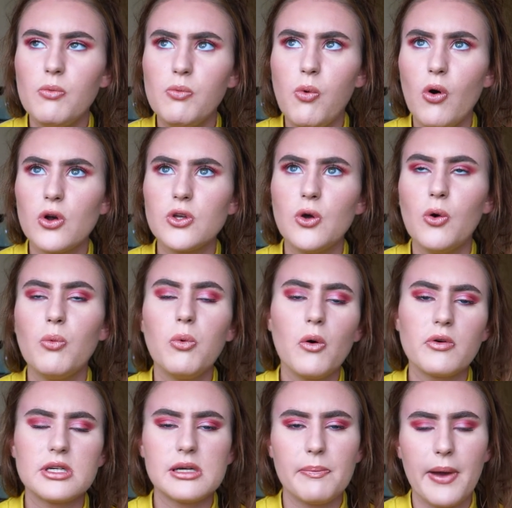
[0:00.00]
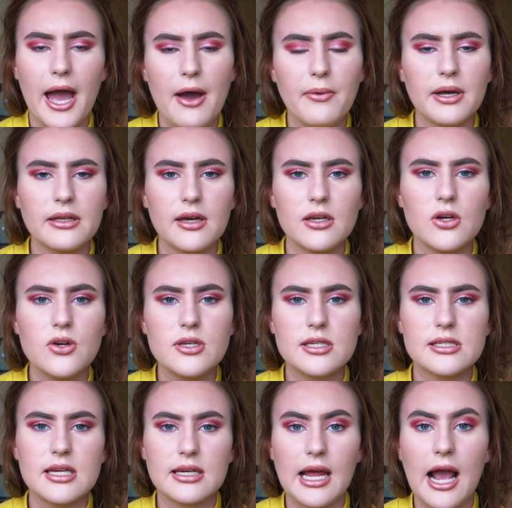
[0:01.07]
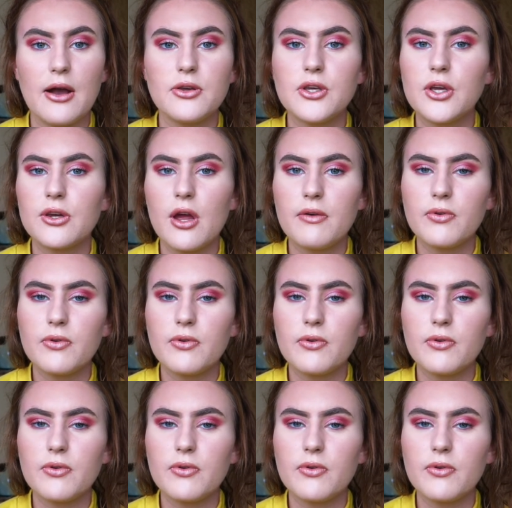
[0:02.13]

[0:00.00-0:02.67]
what you're worried about and kind of understand how you can